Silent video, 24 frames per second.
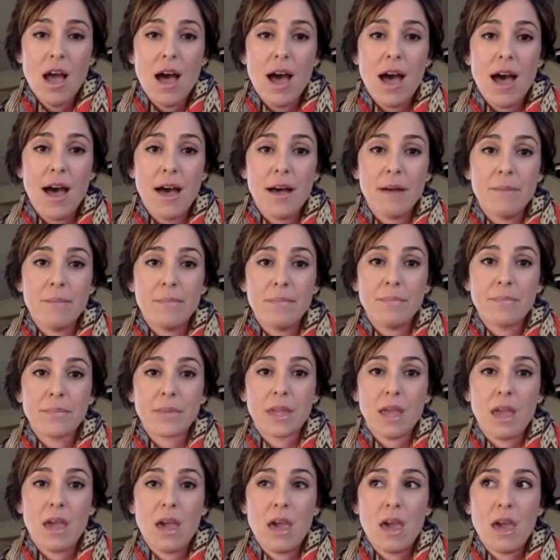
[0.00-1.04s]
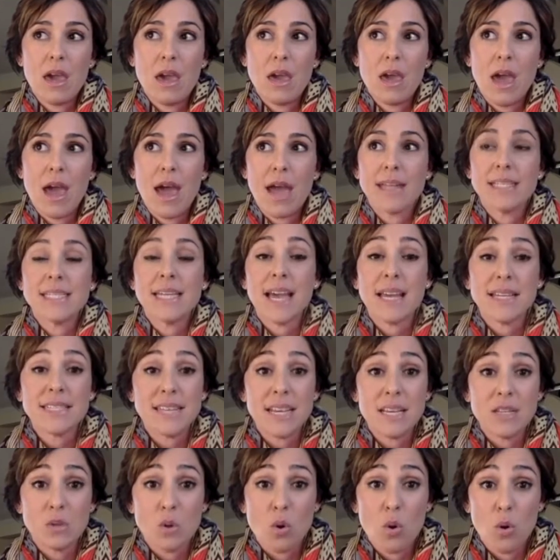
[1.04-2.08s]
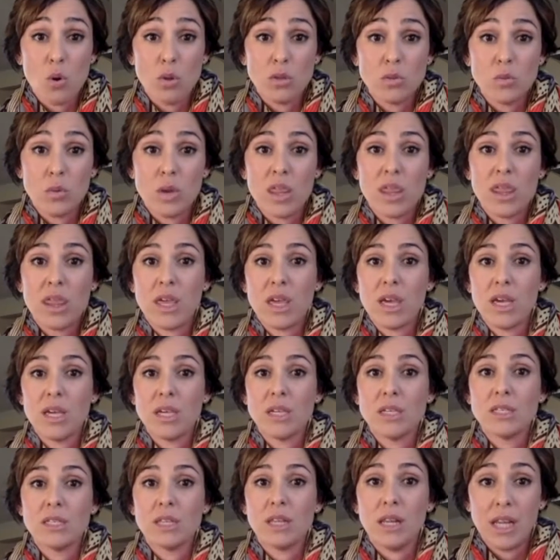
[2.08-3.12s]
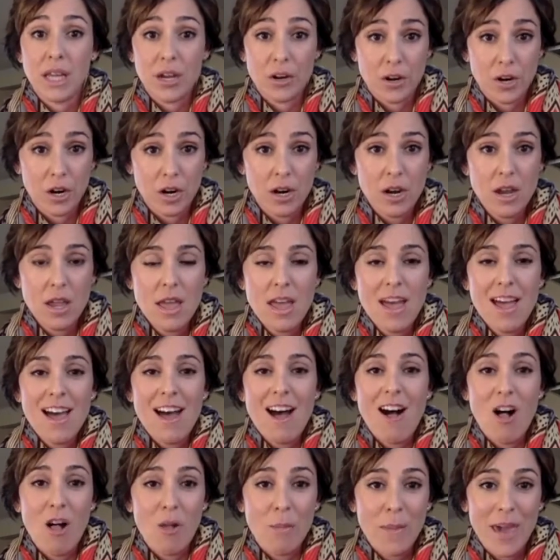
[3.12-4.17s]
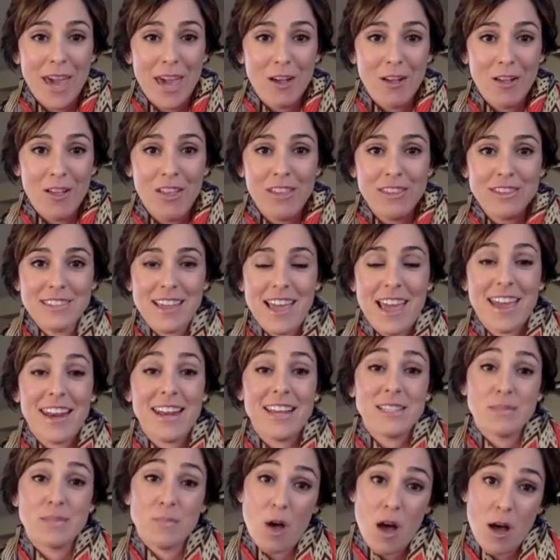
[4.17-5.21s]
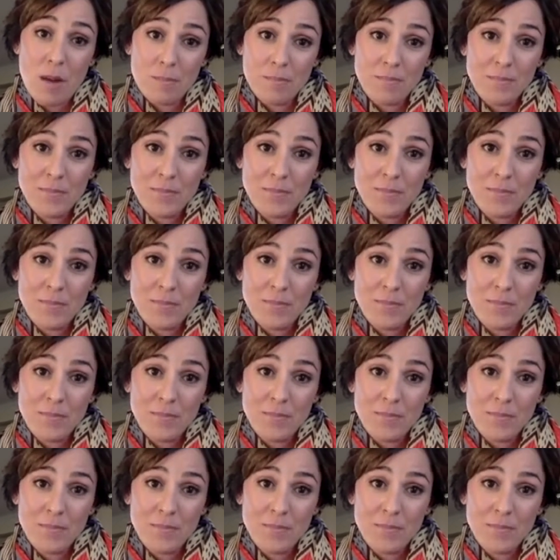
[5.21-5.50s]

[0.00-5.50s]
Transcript: at 10 days old with his litter, all males, and his mom.